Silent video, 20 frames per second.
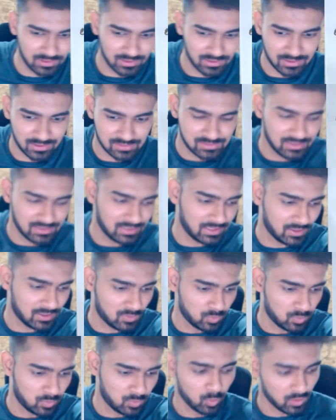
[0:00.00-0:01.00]
let's see like
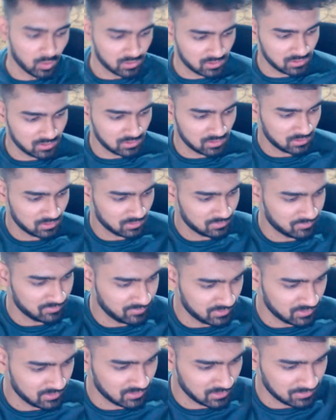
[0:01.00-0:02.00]
what
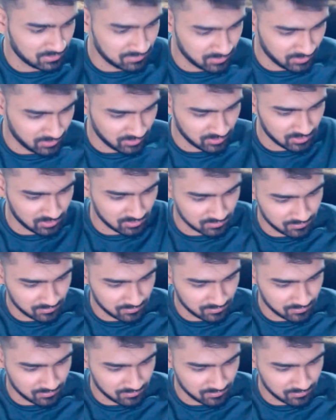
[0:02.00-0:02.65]
I'm doing wrong.